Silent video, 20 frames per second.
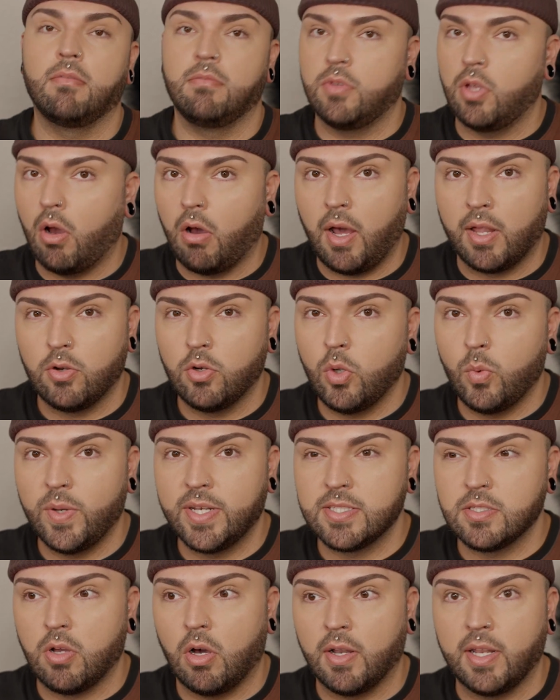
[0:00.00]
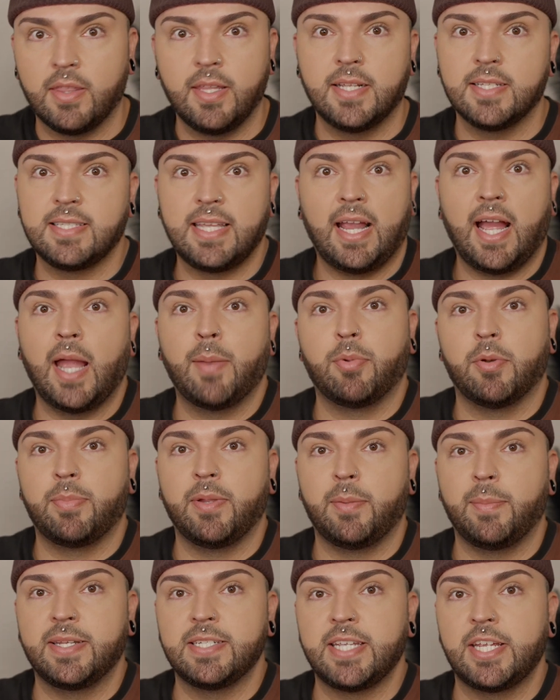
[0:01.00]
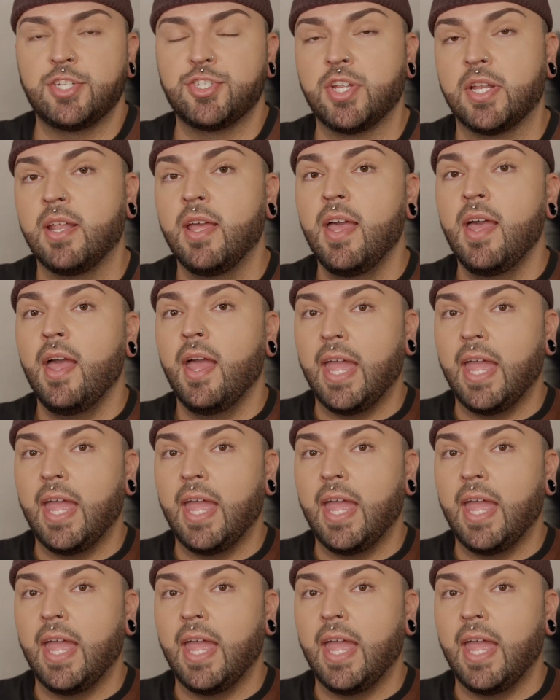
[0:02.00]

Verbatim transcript: y'all, I don't know what it's called. I think it's like hyperpigmentation.